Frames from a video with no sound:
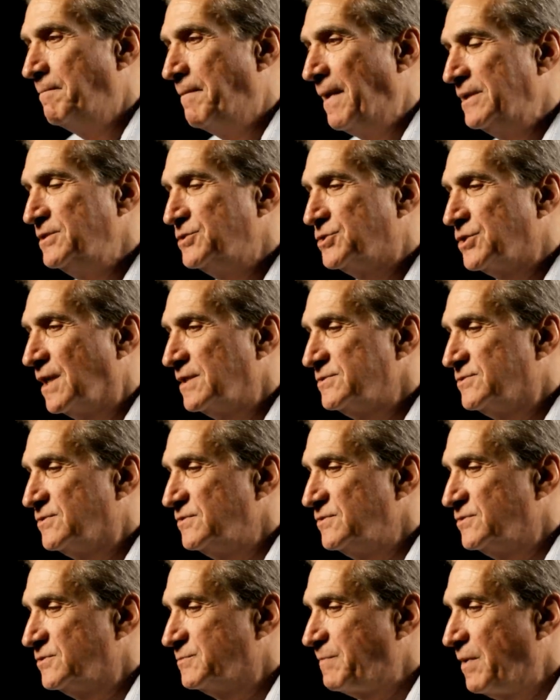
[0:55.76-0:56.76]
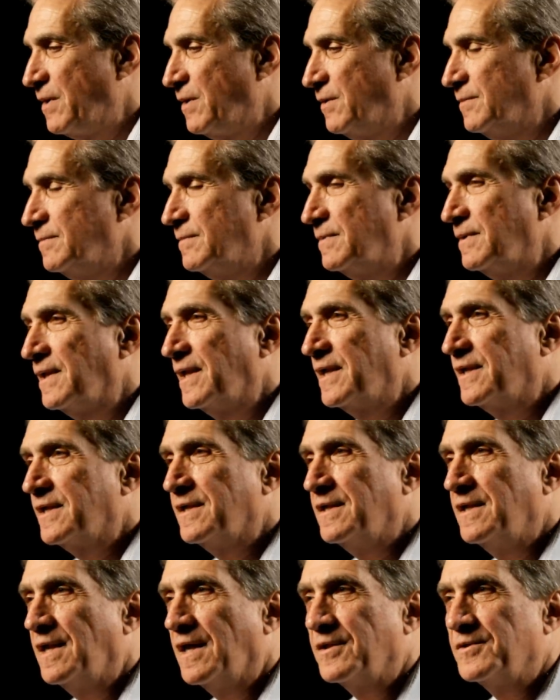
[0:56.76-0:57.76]
Ben Jonson's poem, Let
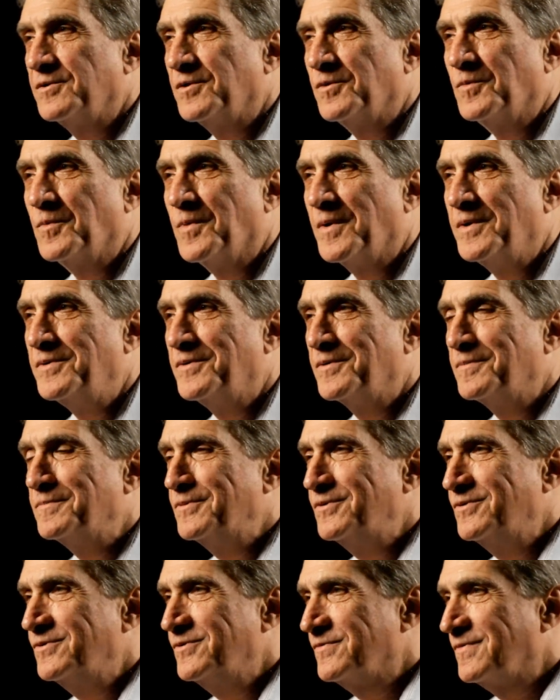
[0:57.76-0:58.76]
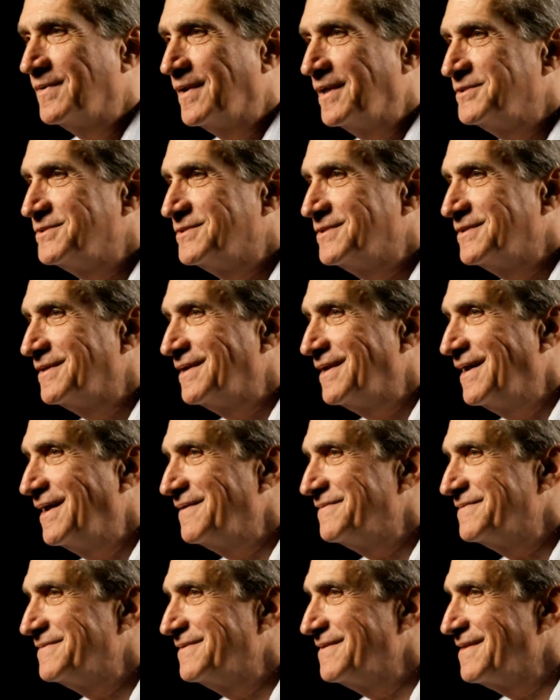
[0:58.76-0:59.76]
It Not Your Wonder Move, Less Your
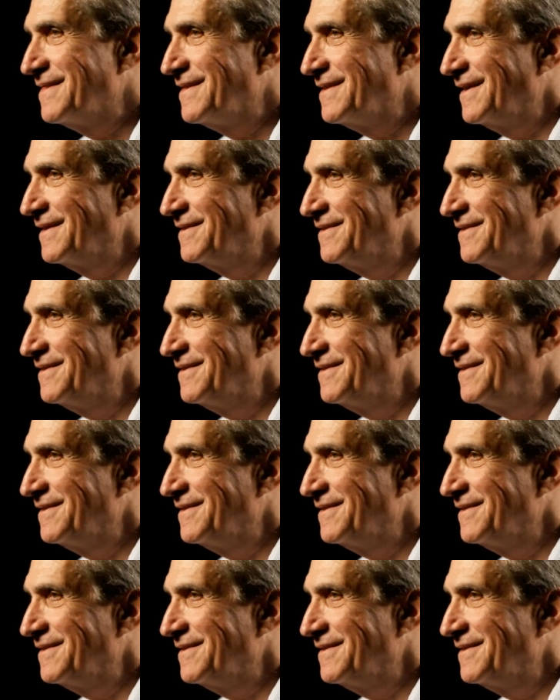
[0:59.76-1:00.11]
Laughter That I